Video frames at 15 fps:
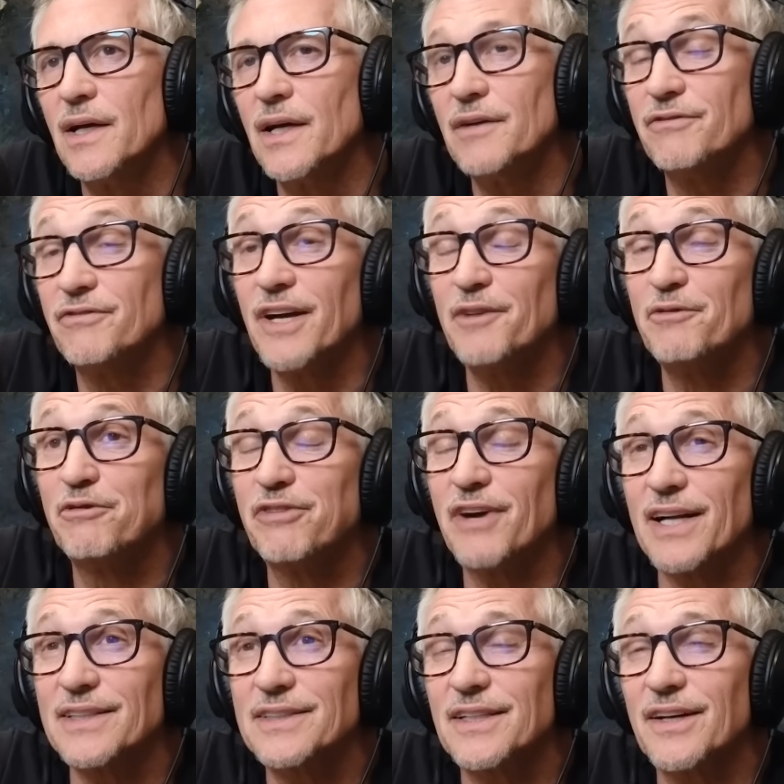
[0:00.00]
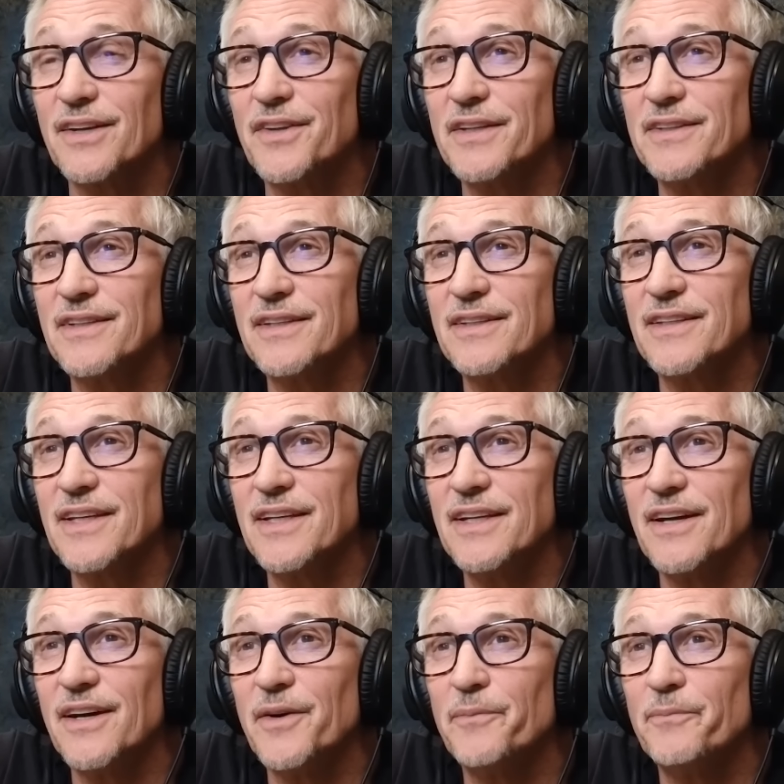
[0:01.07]
in, in, fact, they did
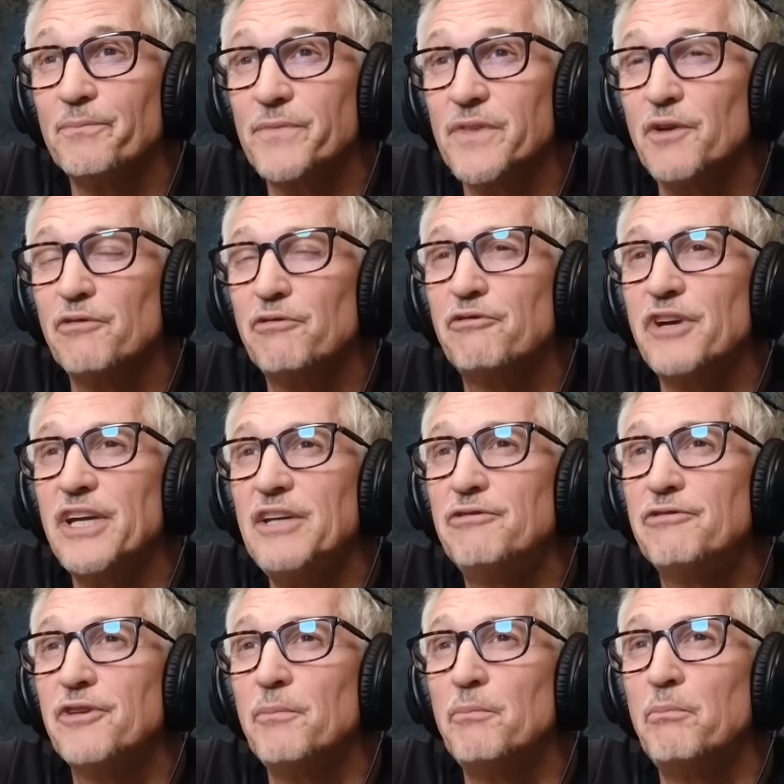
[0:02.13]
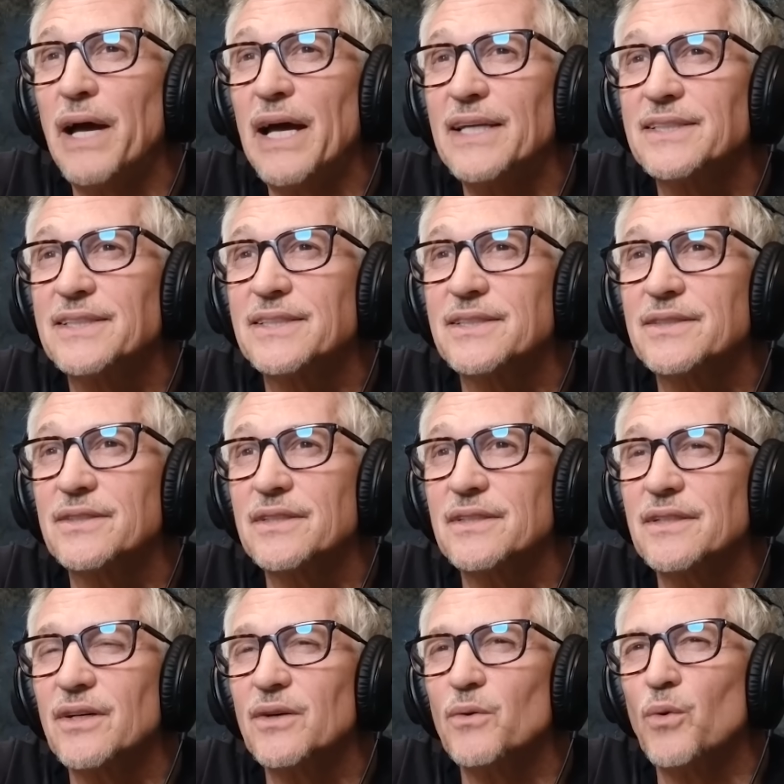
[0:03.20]
the um, the FIFA Best
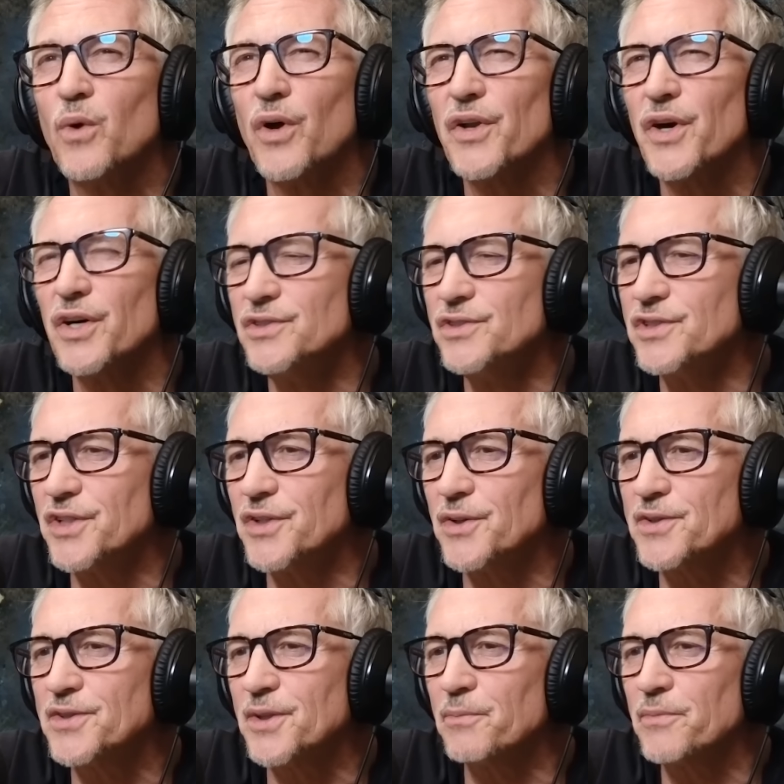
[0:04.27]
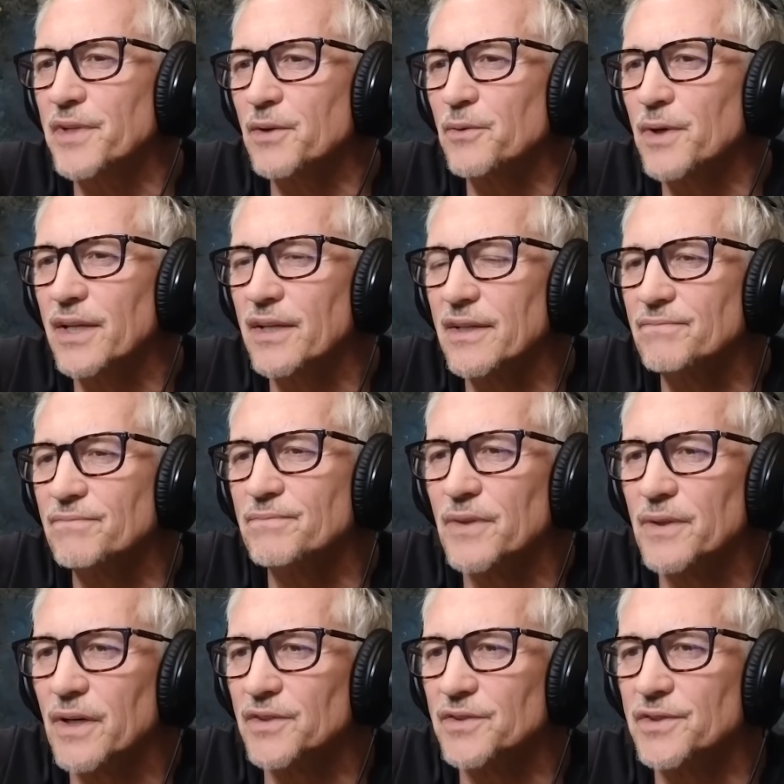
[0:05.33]
100 or something, where they
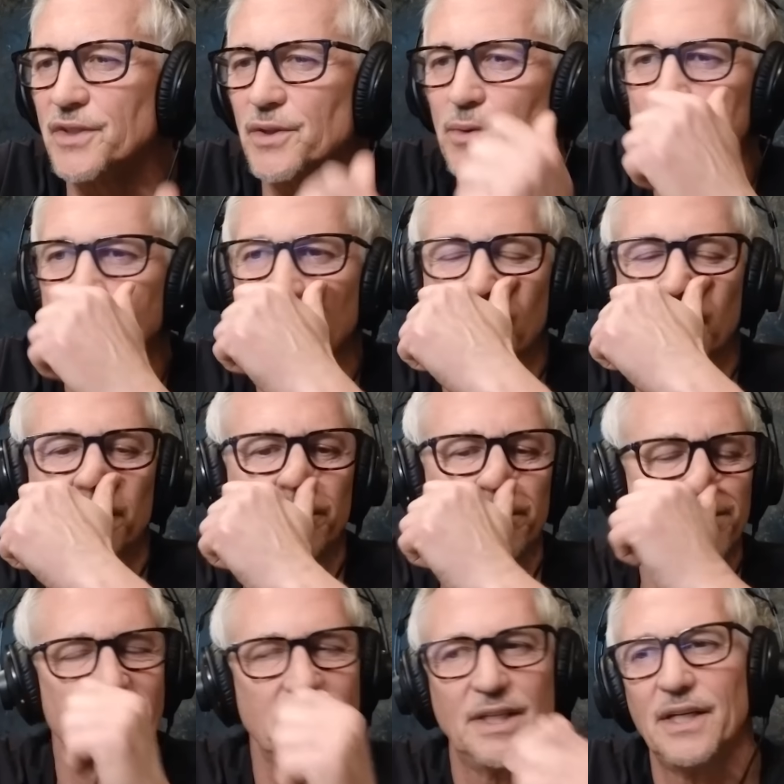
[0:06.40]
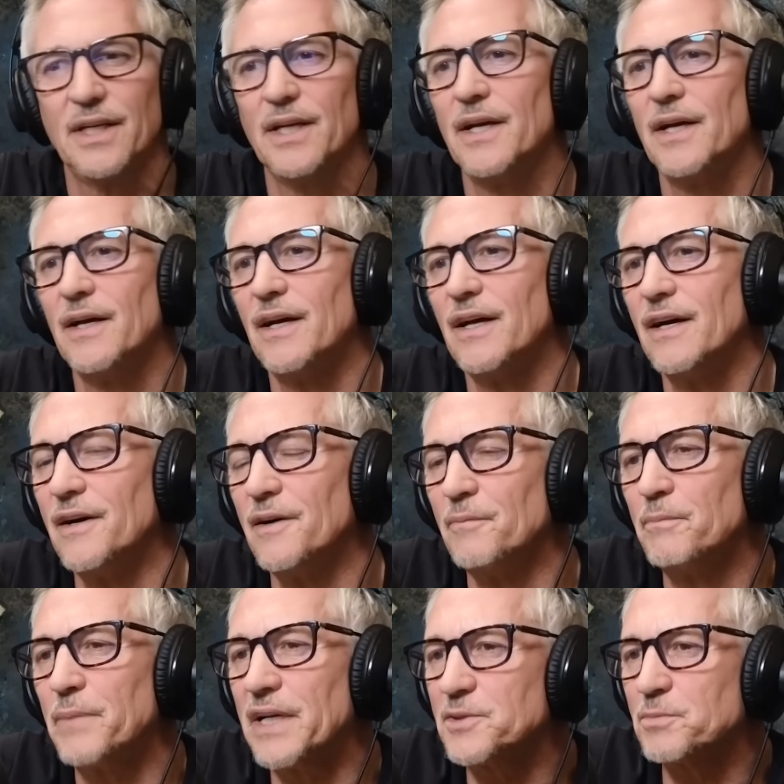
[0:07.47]
100 all time
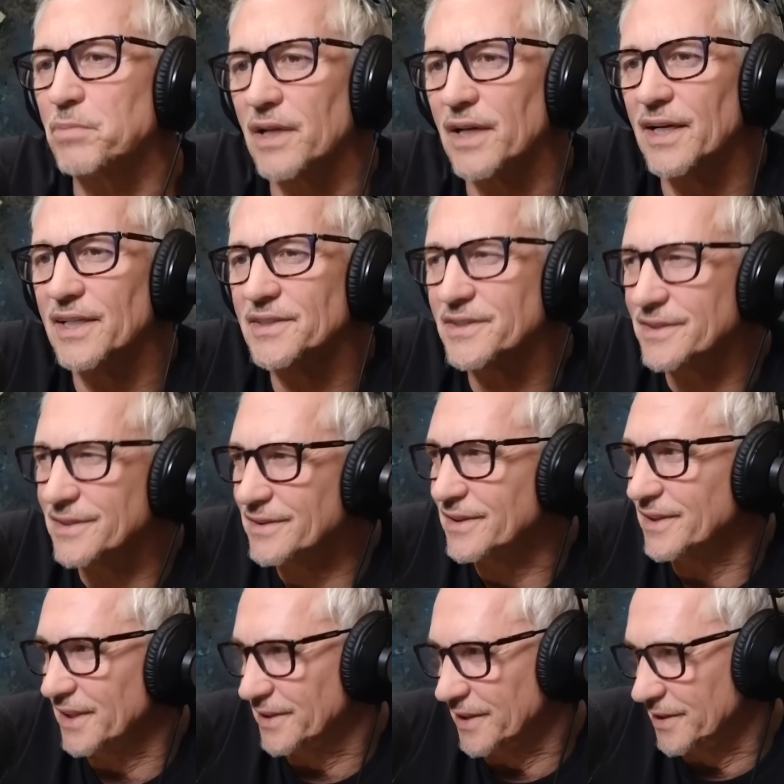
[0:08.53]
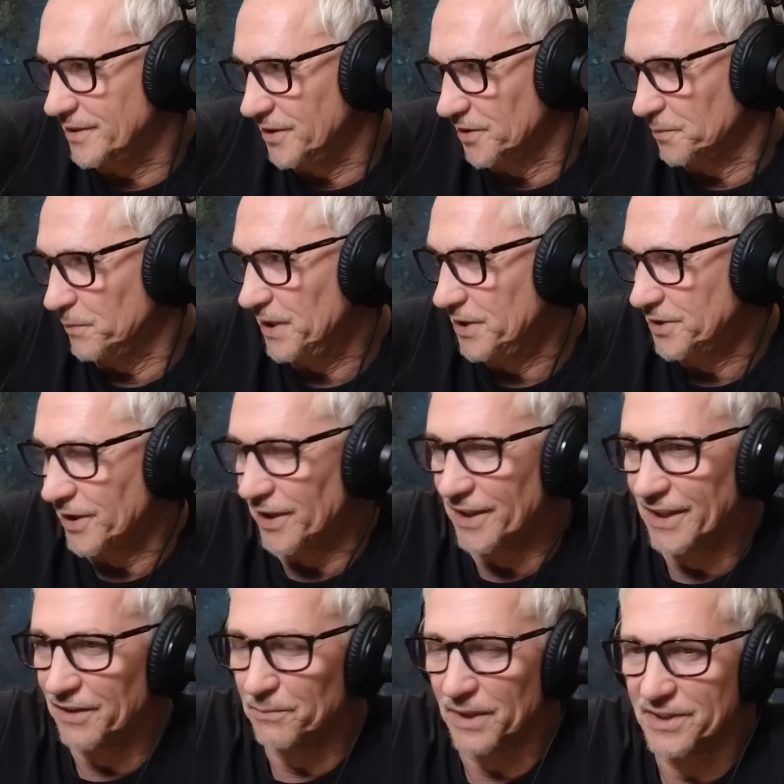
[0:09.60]
um, best players. This is just me trying to
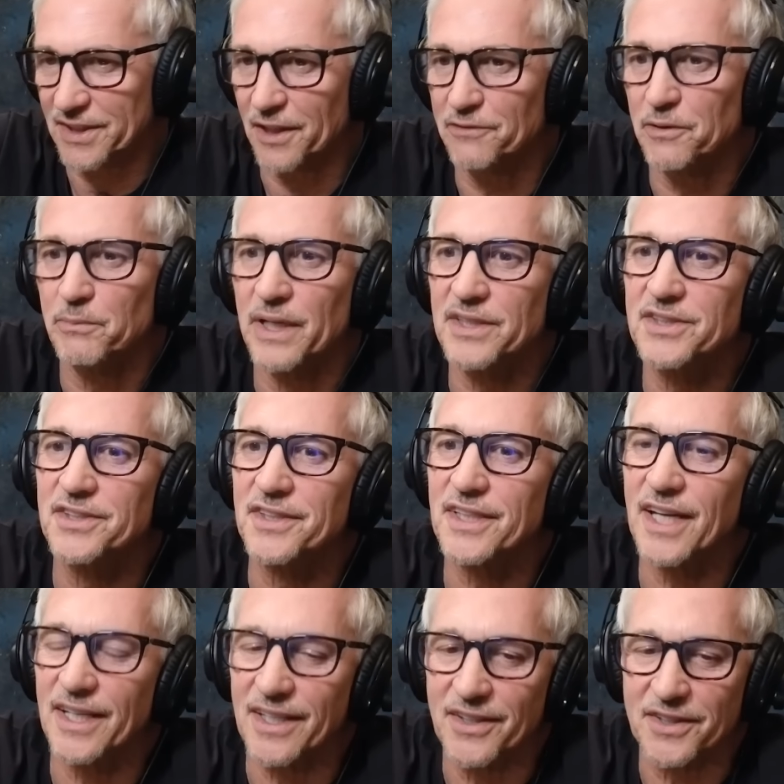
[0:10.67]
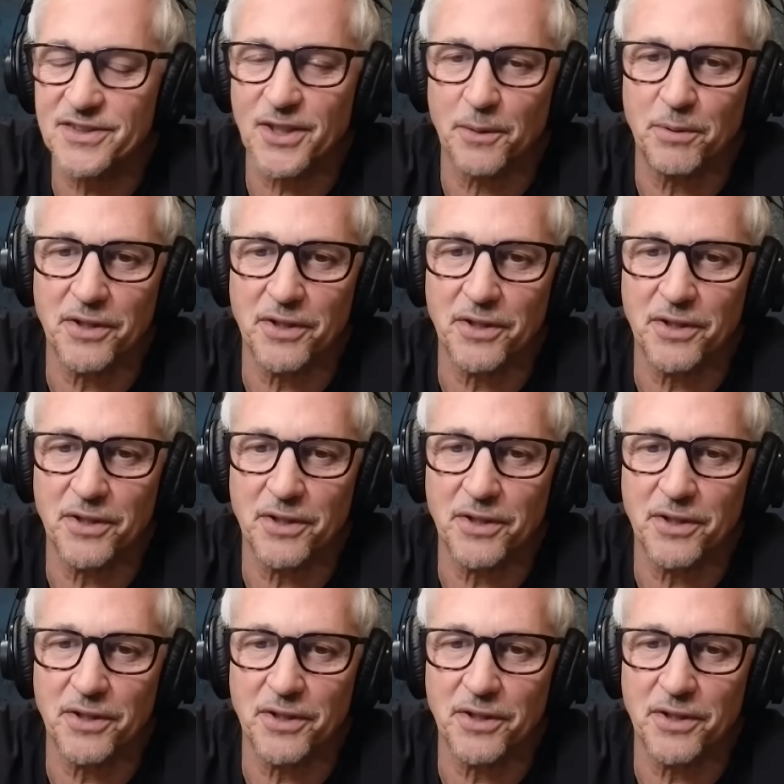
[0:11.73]
give myself a mention of getting in the top